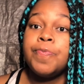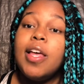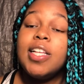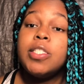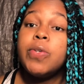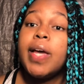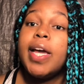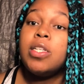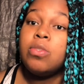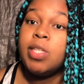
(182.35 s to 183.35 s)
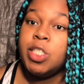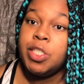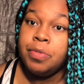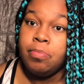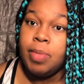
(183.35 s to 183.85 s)
It's okay to switch
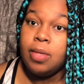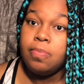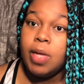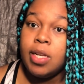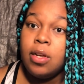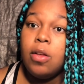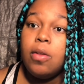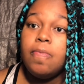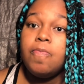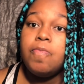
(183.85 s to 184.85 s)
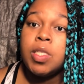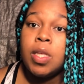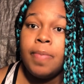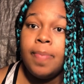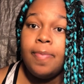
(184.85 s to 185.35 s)
your roommate. I know
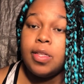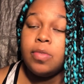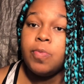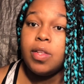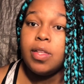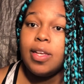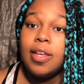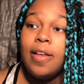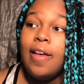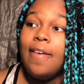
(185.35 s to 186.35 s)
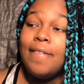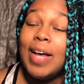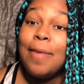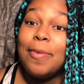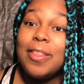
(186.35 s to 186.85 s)
some people didn't really
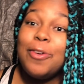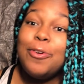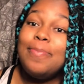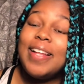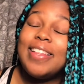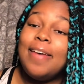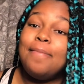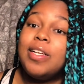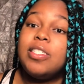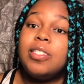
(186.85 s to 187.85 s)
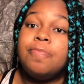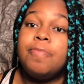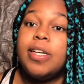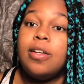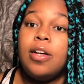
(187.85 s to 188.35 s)
vibe with their roommate that much,
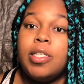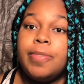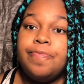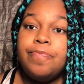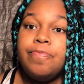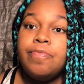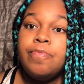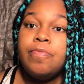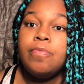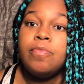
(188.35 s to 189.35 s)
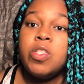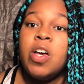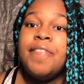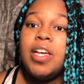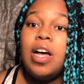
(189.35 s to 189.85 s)
but
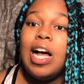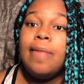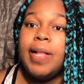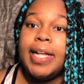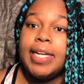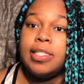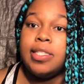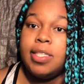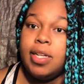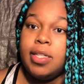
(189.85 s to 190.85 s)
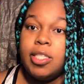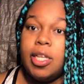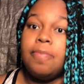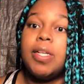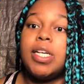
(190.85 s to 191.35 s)
don't feel obligated to stay in the
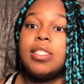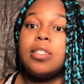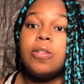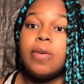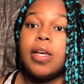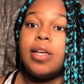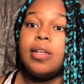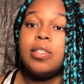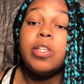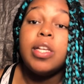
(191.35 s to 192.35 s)
same place. It's okay.